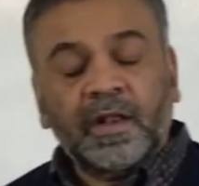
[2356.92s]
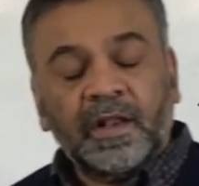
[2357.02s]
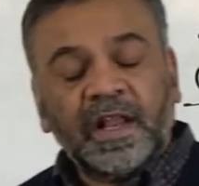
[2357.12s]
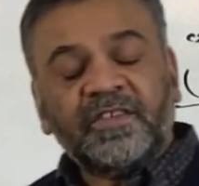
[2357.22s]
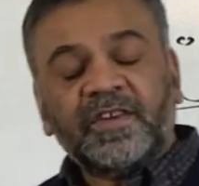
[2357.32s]

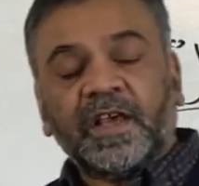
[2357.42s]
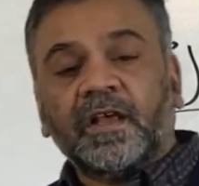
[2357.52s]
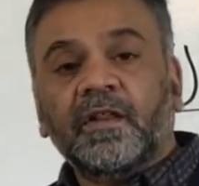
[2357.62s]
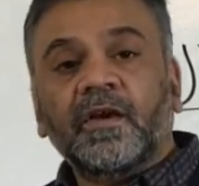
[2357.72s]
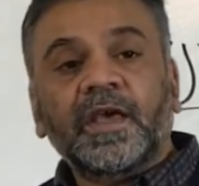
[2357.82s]
Let's take a
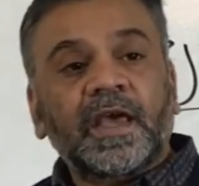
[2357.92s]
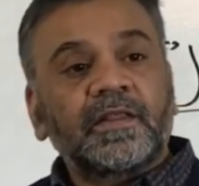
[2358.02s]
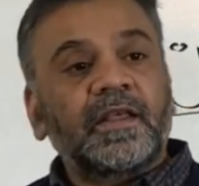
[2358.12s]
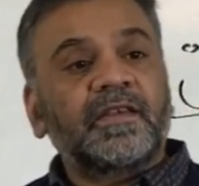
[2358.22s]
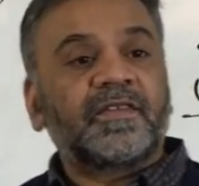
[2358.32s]
look at
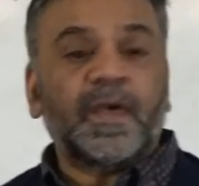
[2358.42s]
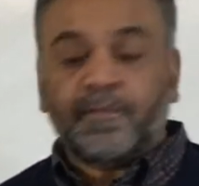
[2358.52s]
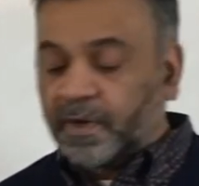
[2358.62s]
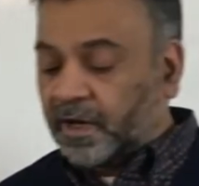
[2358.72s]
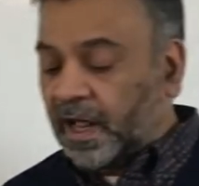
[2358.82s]
the
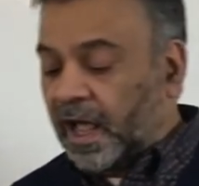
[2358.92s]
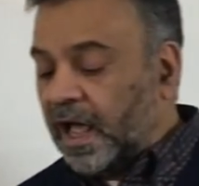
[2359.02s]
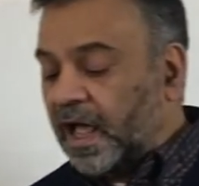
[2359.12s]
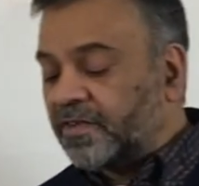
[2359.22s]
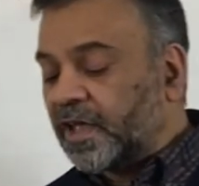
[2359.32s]
example.
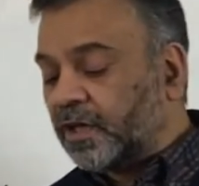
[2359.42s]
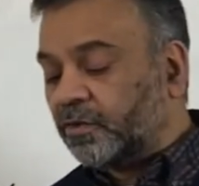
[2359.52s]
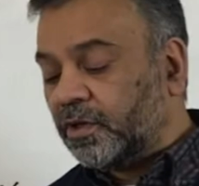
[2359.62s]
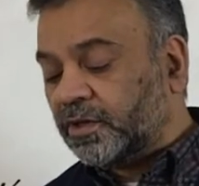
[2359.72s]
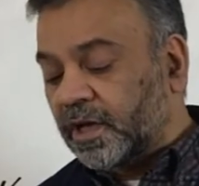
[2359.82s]
Haza
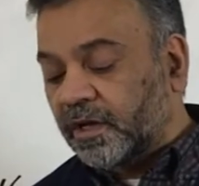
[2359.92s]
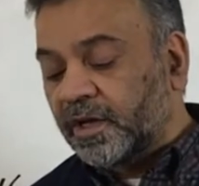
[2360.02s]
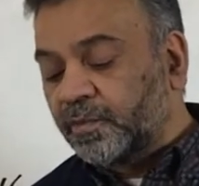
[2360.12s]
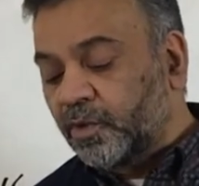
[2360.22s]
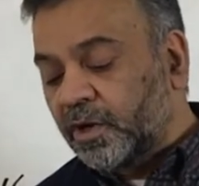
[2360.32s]

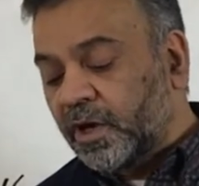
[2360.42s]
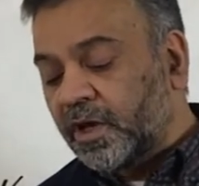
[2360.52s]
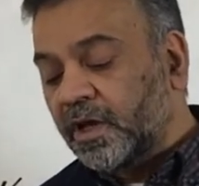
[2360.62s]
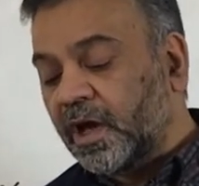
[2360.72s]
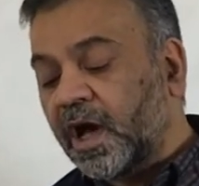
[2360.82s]
talibun,
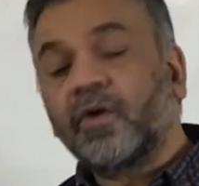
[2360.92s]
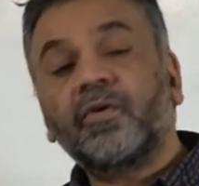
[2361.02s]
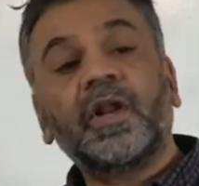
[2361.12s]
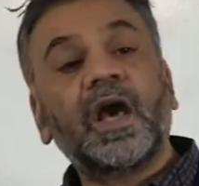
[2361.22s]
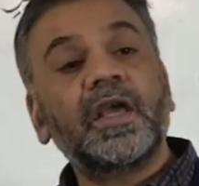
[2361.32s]

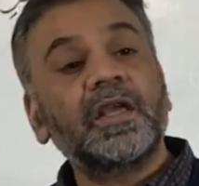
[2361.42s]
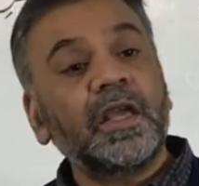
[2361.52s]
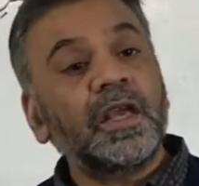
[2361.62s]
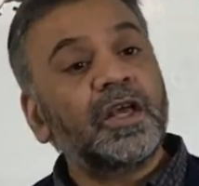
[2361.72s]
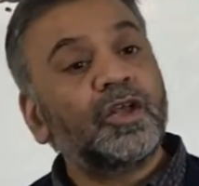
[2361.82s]
haulai
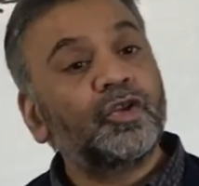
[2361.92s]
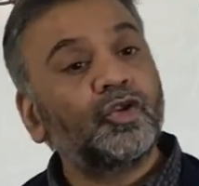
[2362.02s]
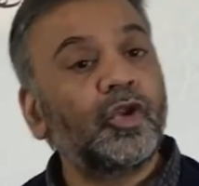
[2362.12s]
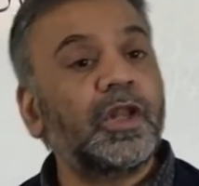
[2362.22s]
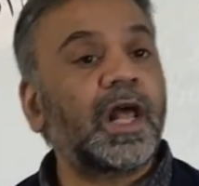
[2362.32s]

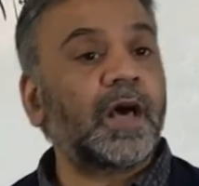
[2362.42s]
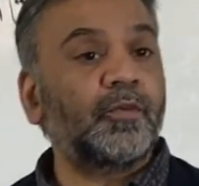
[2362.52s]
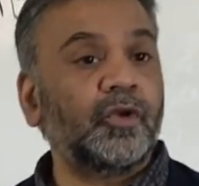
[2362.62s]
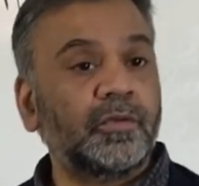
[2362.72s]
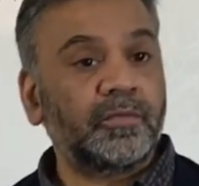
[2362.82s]

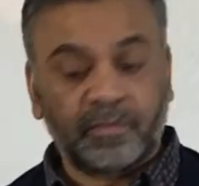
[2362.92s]
tullabun.